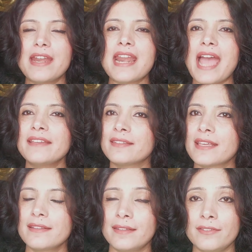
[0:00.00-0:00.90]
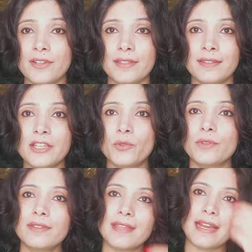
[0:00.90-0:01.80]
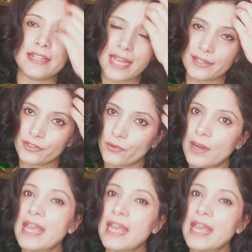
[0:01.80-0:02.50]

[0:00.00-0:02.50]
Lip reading: a nice consistency to the sanitizer,